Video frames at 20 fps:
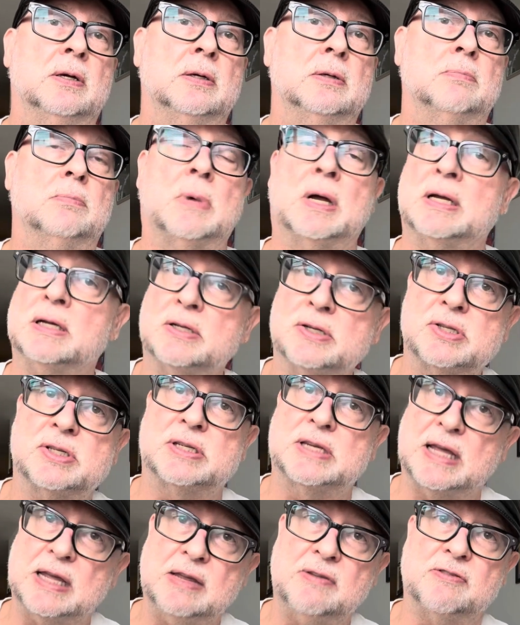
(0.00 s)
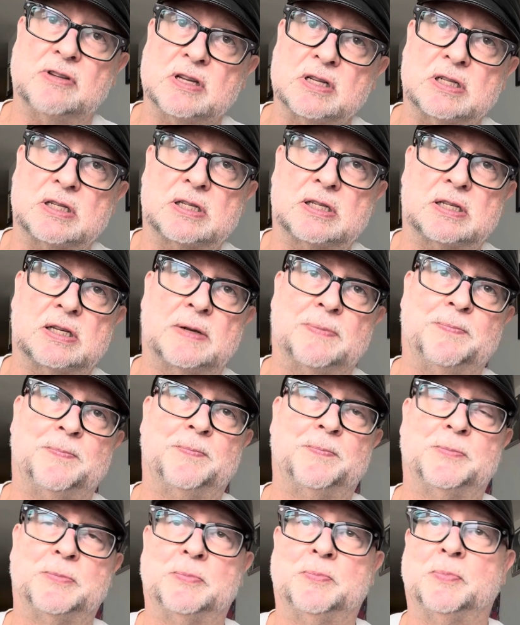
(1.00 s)
Miles Davis.
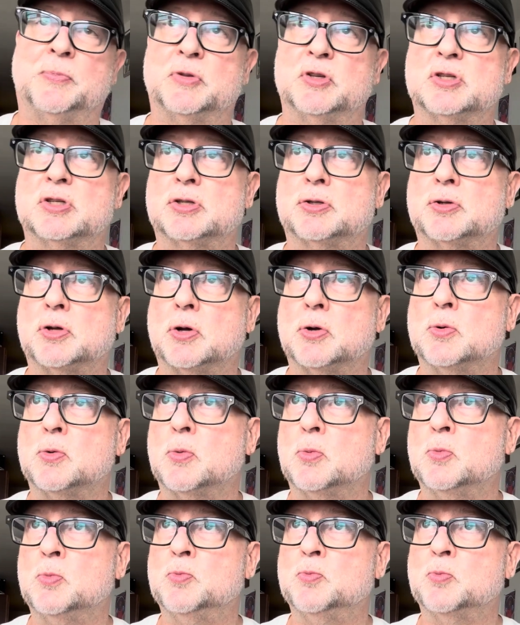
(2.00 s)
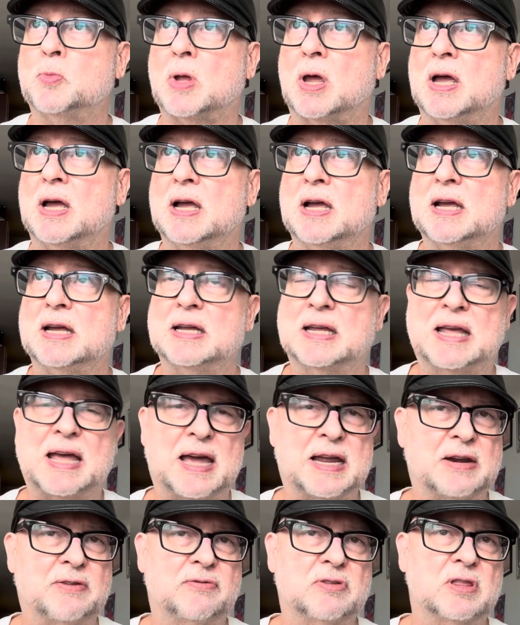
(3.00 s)
So I
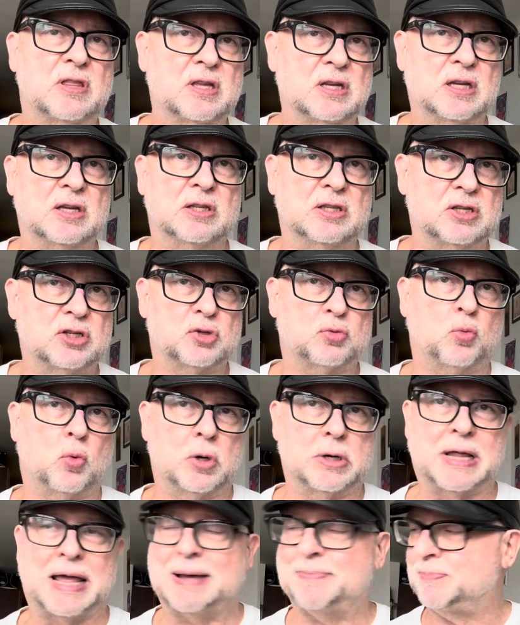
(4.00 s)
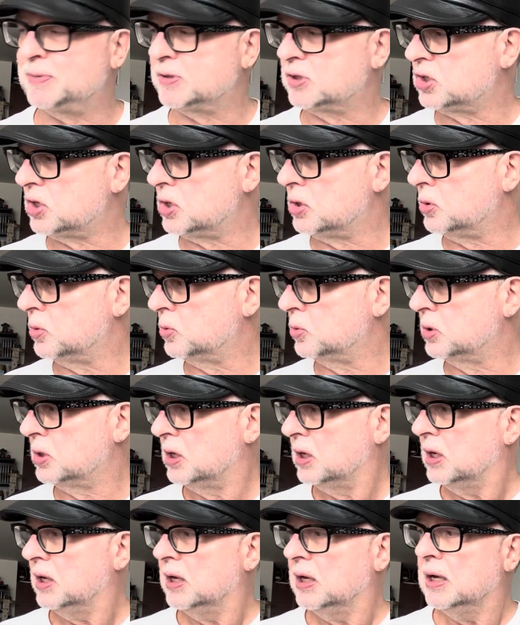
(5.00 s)
got everything in this one episode,
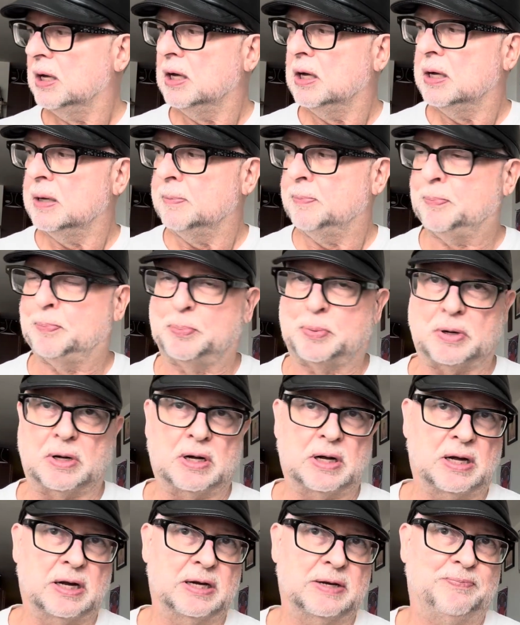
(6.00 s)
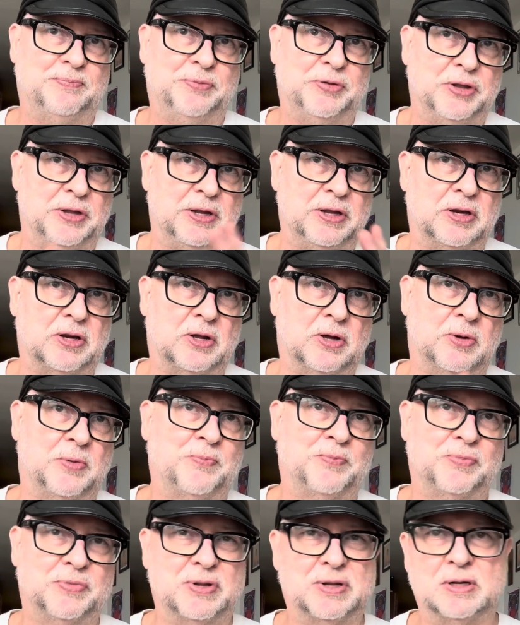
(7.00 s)
but
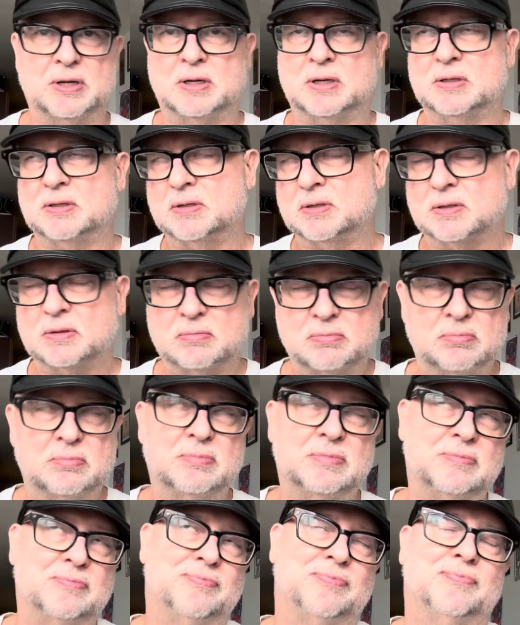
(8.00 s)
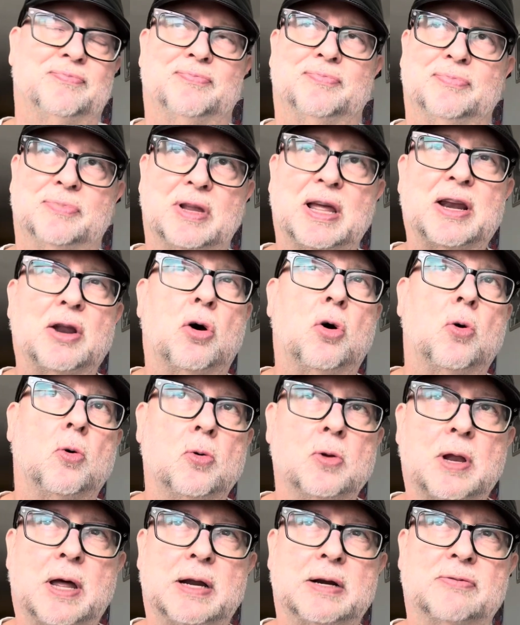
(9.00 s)
it's not a whole
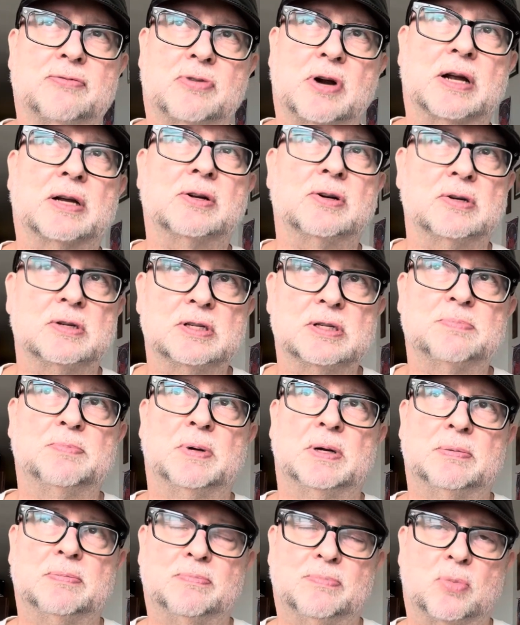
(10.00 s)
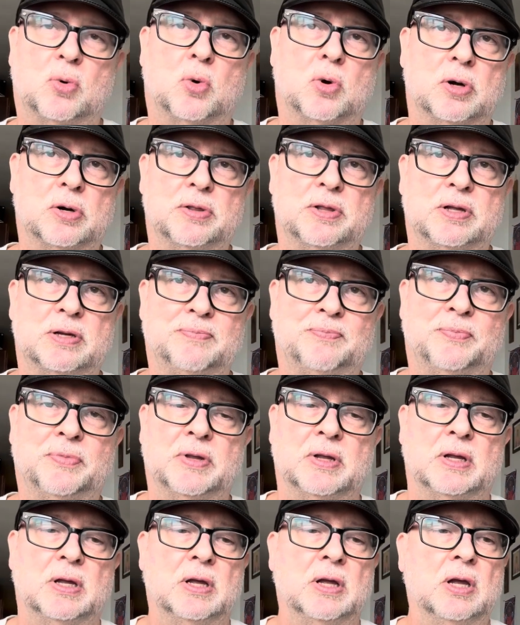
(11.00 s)
lot of records, but more than
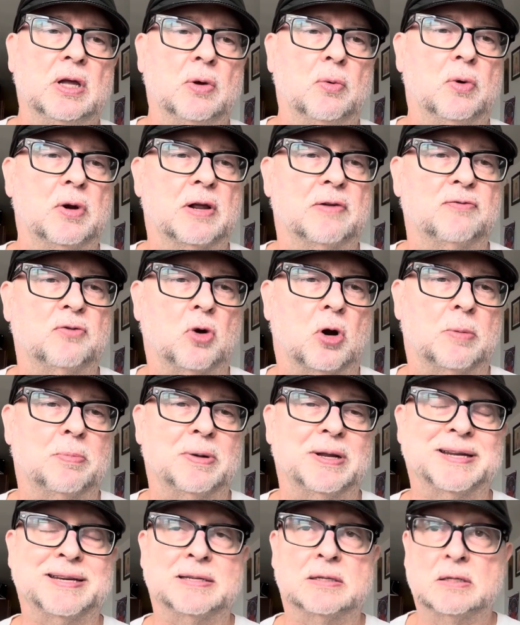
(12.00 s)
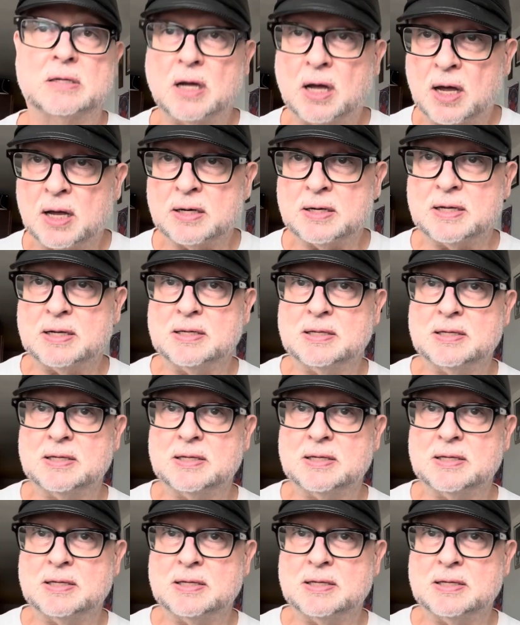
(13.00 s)
what I've normally done in